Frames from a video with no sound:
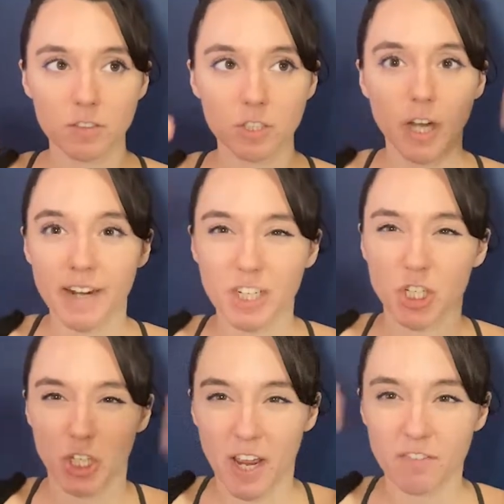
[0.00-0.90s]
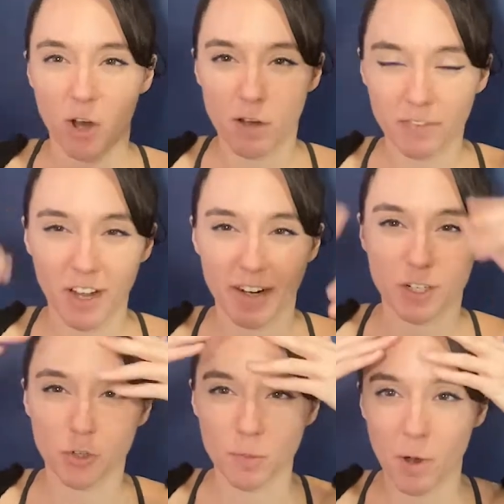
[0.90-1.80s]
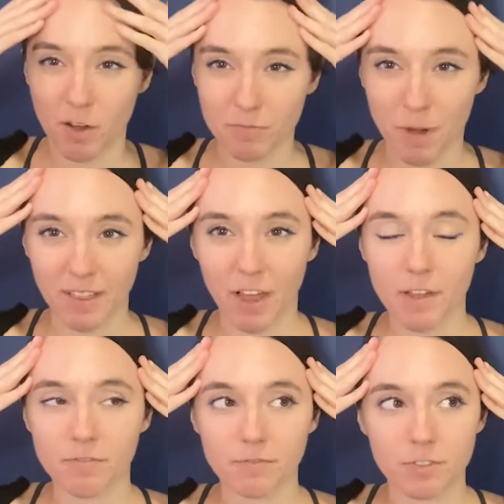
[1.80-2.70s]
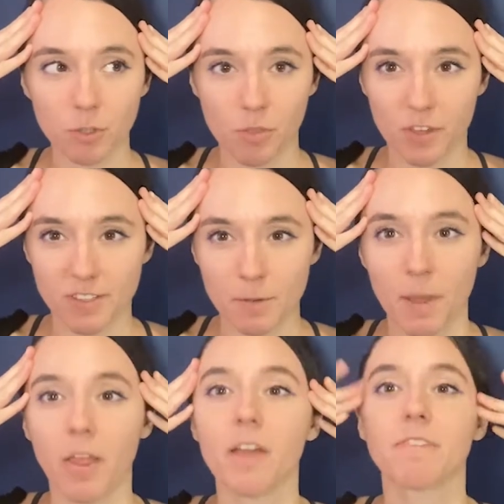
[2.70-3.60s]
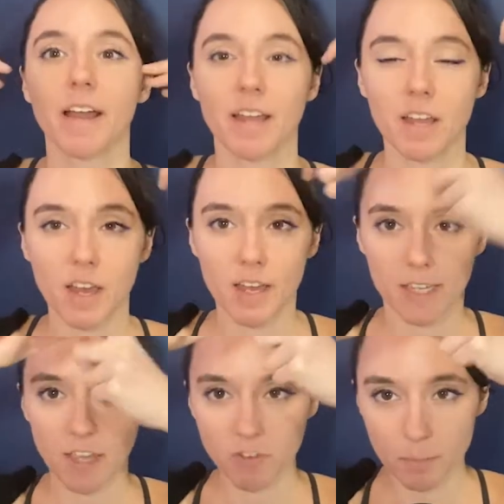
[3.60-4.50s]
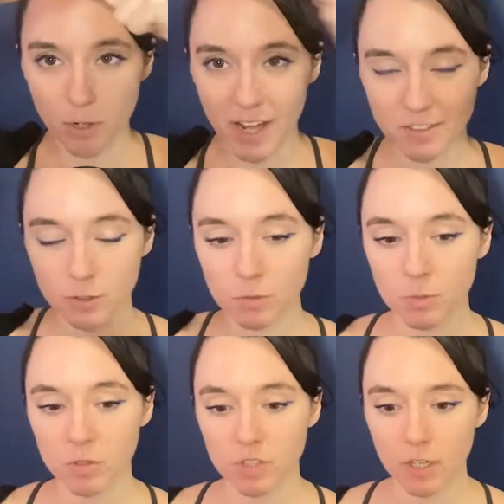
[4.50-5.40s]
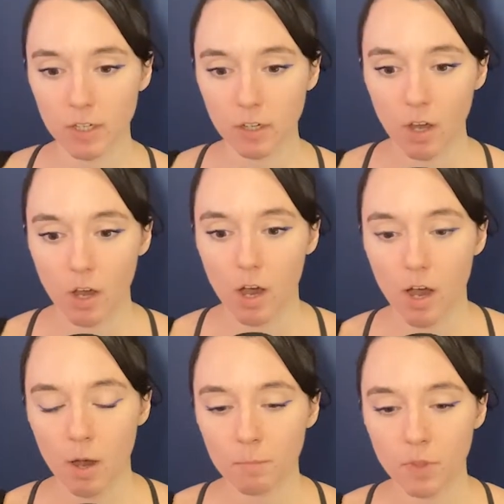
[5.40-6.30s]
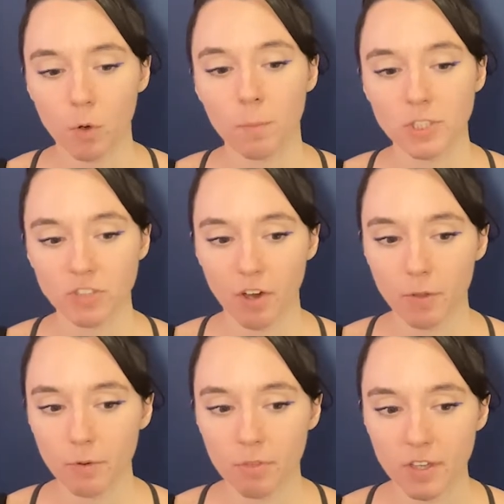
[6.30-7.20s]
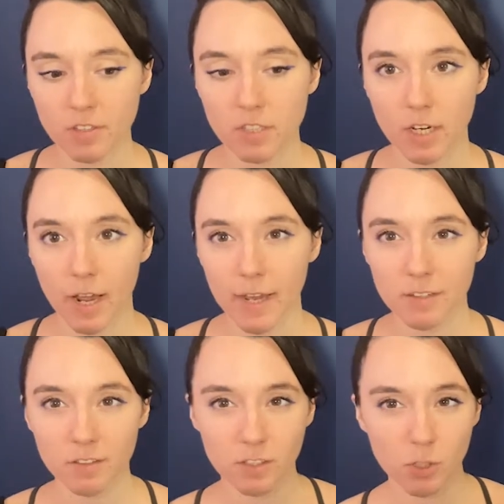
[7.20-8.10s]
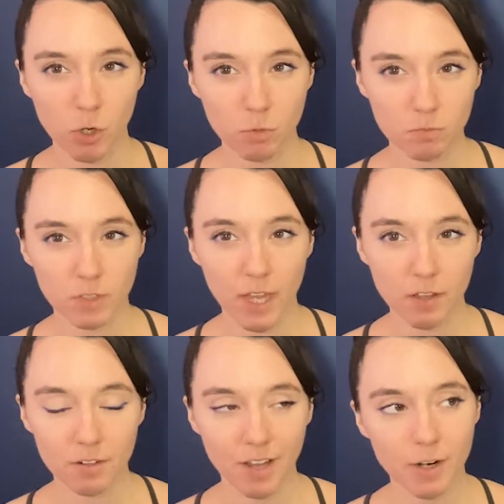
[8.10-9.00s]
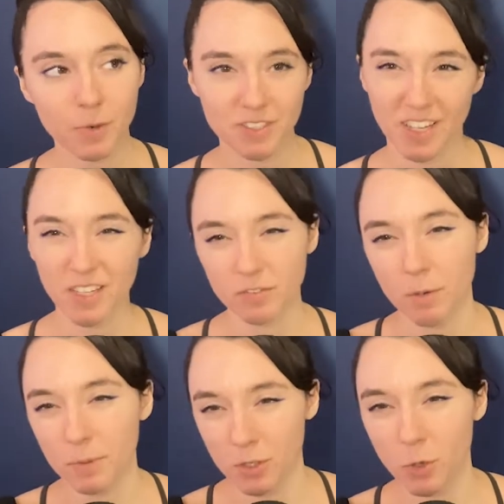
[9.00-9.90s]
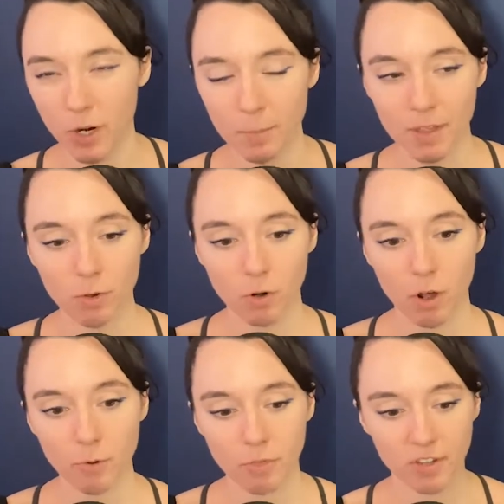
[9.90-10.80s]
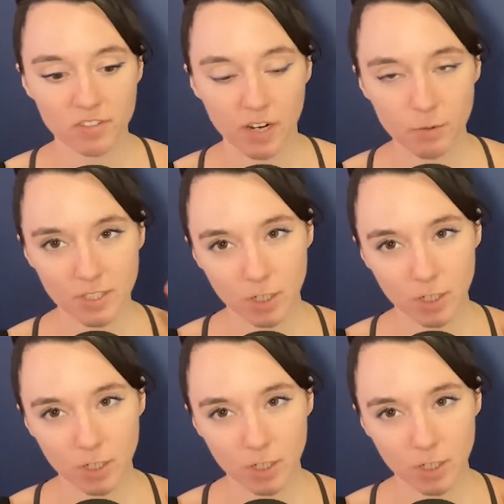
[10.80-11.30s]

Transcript: kind of shave off and kind of trim off my life, certain things out of my life. I gave up classical music. There were a bunch of other things that I, you know, I don't want to say give up, but you know what I mean? There were other things that I was like,